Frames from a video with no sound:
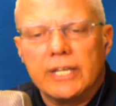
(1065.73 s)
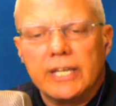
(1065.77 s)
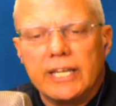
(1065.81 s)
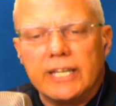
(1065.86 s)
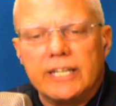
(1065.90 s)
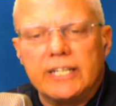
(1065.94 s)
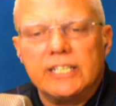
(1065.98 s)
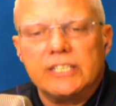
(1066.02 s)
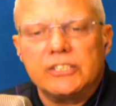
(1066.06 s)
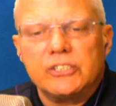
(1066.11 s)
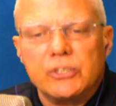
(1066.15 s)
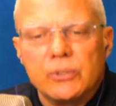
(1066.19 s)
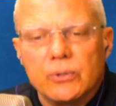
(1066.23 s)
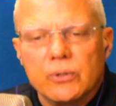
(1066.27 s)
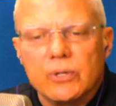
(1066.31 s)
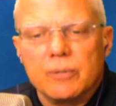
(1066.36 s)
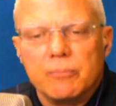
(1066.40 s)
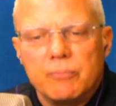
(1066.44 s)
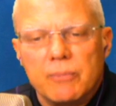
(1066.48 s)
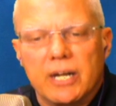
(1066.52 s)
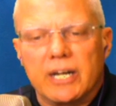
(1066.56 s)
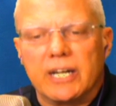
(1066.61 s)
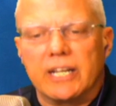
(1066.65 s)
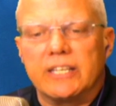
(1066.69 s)
And it's
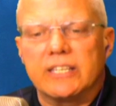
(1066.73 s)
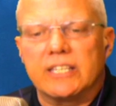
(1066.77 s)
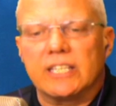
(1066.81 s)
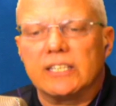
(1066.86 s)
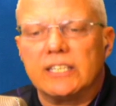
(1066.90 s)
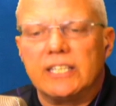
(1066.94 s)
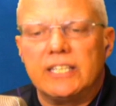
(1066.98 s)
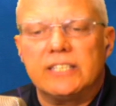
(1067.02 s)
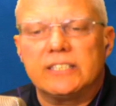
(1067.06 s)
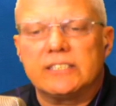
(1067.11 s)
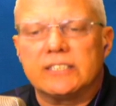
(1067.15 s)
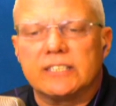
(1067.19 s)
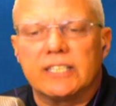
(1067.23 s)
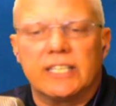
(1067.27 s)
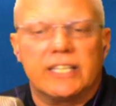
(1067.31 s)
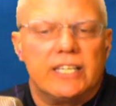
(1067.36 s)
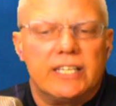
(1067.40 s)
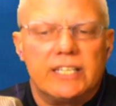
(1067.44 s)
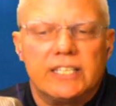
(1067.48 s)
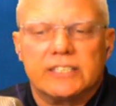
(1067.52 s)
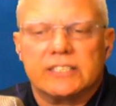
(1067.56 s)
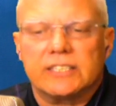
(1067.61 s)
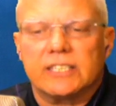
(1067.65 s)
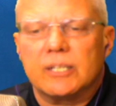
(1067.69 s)
your money that leads to
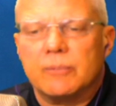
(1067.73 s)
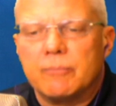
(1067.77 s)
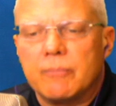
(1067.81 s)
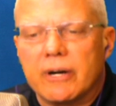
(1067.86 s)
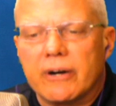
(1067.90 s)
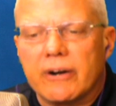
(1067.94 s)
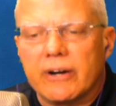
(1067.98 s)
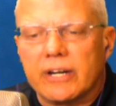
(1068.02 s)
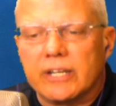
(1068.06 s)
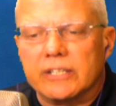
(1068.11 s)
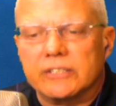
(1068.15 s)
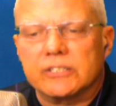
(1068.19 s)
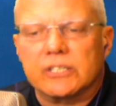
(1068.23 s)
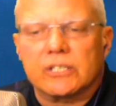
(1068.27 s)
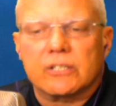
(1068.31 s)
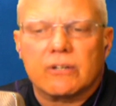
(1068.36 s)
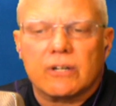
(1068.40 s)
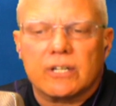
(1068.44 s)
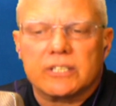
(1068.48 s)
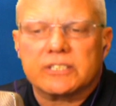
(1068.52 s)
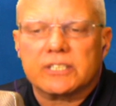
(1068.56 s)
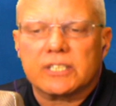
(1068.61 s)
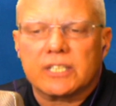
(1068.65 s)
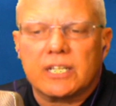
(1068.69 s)
innocent Americans
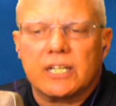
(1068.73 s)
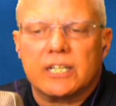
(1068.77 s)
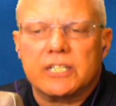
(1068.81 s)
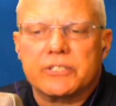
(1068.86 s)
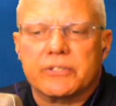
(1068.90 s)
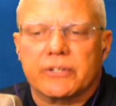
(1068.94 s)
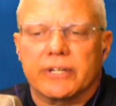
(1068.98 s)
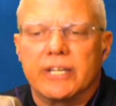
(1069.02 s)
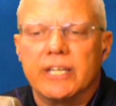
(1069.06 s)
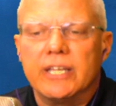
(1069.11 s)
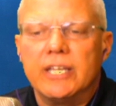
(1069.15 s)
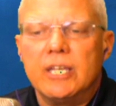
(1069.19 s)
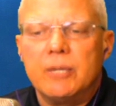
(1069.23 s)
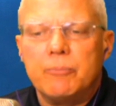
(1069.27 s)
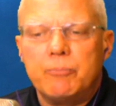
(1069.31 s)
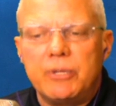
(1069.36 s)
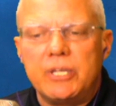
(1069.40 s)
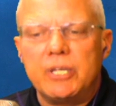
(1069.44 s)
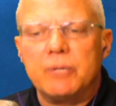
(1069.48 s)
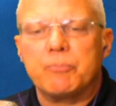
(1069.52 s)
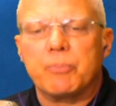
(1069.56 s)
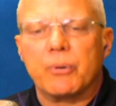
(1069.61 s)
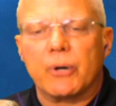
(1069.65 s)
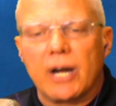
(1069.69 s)
across the country
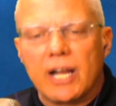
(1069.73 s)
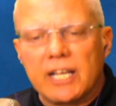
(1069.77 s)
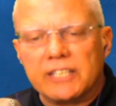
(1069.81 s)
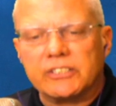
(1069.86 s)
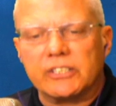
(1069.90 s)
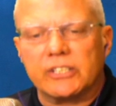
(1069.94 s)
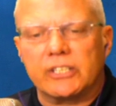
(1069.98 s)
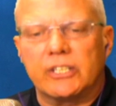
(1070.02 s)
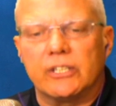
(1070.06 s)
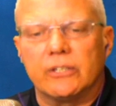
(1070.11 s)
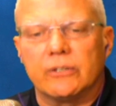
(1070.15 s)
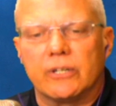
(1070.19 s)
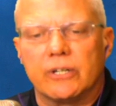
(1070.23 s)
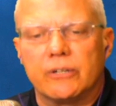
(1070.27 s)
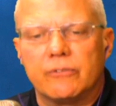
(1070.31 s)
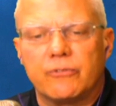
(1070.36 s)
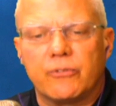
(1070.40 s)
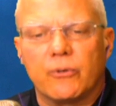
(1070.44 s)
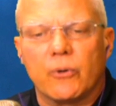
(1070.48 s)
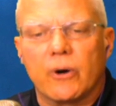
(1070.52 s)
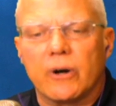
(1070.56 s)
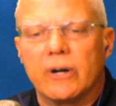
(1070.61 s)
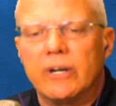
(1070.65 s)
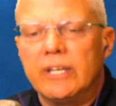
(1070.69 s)
being prosecuted
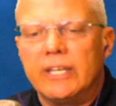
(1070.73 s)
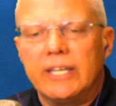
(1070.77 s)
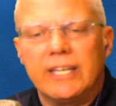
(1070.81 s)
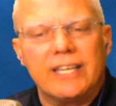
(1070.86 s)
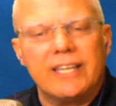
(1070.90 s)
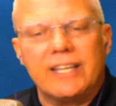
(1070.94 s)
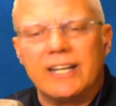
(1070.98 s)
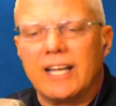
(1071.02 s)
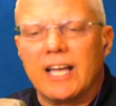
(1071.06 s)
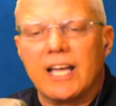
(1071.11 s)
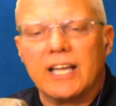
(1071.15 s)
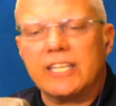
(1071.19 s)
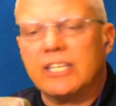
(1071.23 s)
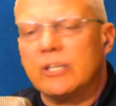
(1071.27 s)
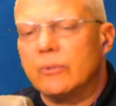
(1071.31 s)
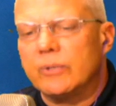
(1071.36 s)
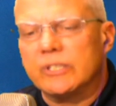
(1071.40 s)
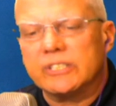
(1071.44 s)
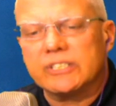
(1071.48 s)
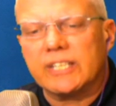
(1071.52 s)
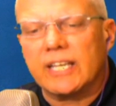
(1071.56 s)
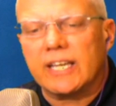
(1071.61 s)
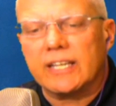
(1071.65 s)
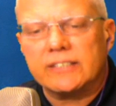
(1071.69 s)
for
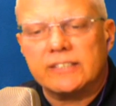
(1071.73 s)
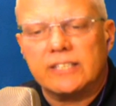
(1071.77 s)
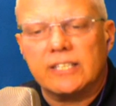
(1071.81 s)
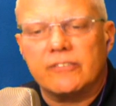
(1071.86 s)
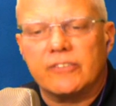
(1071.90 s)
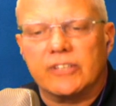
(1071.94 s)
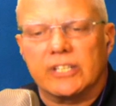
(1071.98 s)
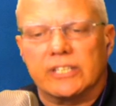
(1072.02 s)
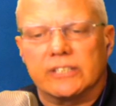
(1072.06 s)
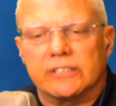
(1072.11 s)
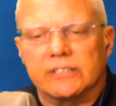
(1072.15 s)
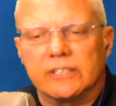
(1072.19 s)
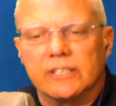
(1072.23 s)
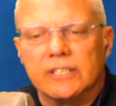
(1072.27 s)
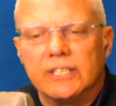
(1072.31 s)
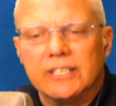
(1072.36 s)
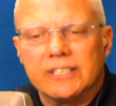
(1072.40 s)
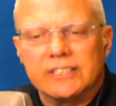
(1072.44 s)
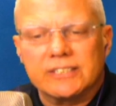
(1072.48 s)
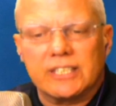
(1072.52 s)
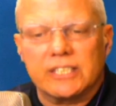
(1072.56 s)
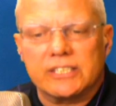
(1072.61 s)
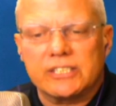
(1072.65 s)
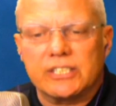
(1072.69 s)
innocuous activities
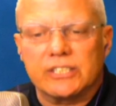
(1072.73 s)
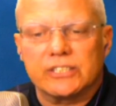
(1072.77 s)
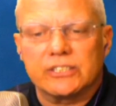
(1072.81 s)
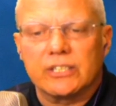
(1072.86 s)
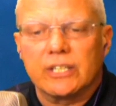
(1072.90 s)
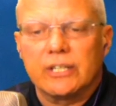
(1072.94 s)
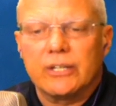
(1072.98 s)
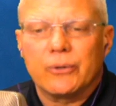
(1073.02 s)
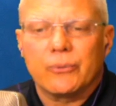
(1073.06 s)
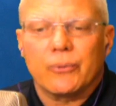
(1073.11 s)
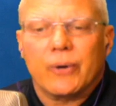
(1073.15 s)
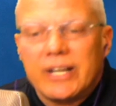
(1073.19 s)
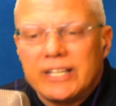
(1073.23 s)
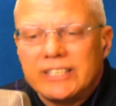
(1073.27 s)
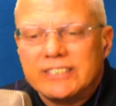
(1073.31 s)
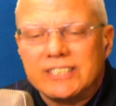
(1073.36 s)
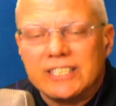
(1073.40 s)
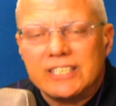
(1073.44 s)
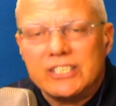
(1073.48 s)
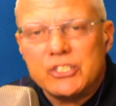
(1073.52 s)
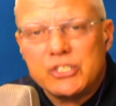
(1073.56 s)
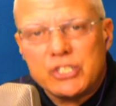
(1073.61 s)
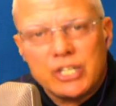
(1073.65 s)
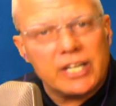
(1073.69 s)
such as
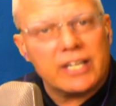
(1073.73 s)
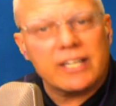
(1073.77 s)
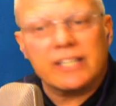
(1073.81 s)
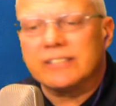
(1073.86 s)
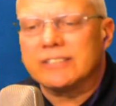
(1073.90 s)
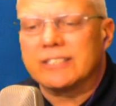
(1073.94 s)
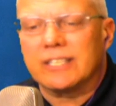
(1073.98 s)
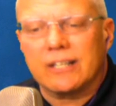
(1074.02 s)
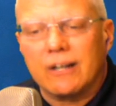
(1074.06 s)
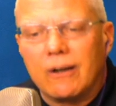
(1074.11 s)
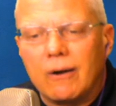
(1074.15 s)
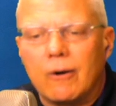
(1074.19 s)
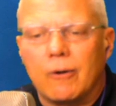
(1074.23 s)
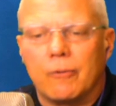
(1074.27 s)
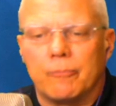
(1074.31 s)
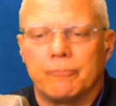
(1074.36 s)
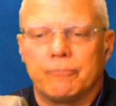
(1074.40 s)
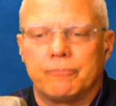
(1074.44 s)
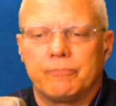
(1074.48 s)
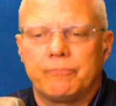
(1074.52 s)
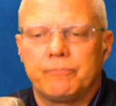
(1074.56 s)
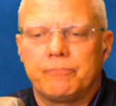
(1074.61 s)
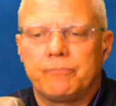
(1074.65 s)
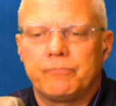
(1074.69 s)
raising chickens at home,
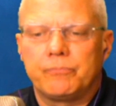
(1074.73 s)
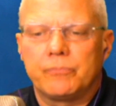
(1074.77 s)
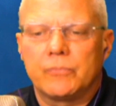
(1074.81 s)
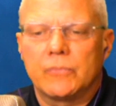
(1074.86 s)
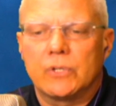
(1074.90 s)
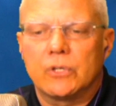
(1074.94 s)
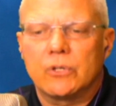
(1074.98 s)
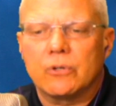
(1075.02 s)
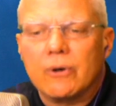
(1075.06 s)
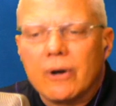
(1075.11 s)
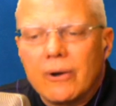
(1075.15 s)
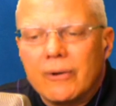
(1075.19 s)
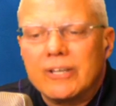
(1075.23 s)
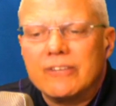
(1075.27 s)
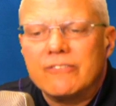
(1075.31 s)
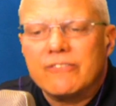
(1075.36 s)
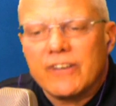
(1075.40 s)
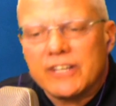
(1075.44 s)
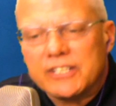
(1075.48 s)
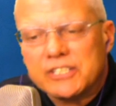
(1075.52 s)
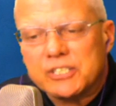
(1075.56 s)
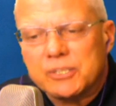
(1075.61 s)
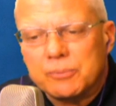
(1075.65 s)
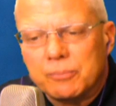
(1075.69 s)
growing
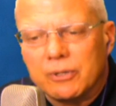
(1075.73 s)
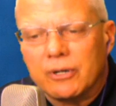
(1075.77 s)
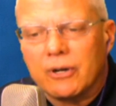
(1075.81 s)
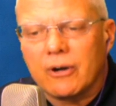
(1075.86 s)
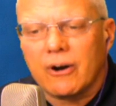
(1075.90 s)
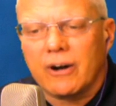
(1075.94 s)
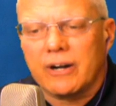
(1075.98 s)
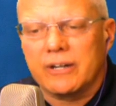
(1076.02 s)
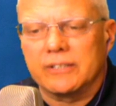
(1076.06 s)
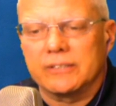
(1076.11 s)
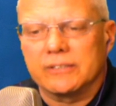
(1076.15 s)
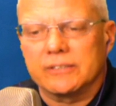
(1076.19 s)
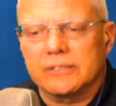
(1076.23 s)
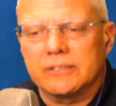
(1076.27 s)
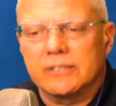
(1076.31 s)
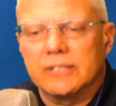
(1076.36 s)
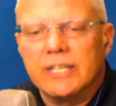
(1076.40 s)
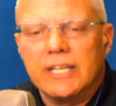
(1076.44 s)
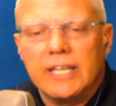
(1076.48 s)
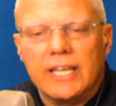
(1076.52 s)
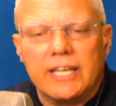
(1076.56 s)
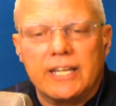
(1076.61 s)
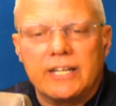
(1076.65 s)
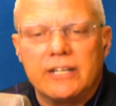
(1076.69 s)
vegetable gardens,
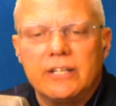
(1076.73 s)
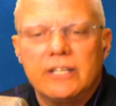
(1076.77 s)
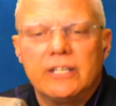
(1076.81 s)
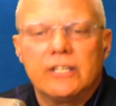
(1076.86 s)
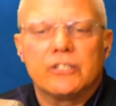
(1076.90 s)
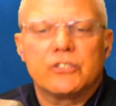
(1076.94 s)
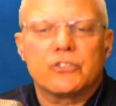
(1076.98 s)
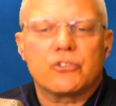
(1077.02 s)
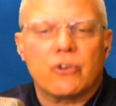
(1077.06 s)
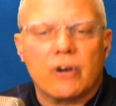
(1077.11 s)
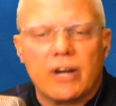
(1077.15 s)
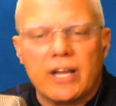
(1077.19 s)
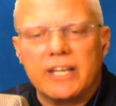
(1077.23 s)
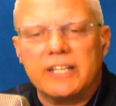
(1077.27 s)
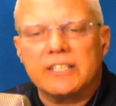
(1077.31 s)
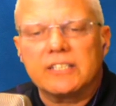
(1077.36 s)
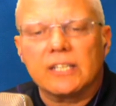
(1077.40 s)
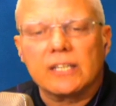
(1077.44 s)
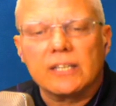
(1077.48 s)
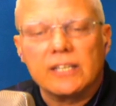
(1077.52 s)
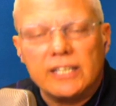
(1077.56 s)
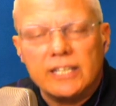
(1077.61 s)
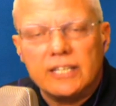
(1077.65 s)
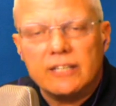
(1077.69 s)
and trying
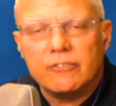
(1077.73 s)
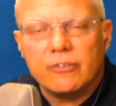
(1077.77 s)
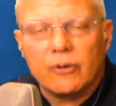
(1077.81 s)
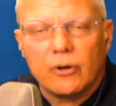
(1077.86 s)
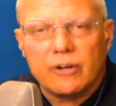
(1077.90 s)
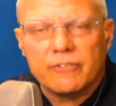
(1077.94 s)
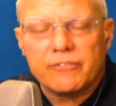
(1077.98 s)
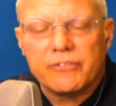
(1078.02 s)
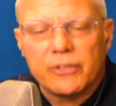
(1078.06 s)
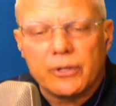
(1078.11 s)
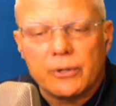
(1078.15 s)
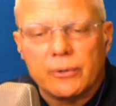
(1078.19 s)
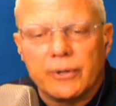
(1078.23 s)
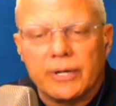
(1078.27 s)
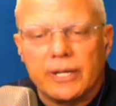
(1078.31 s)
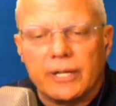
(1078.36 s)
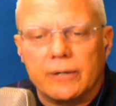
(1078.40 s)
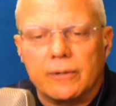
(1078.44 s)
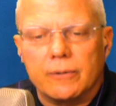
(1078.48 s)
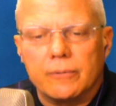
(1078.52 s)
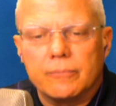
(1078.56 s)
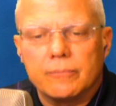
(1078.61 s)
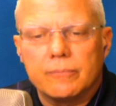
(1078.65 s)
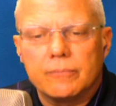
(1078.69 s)
to live off the grid.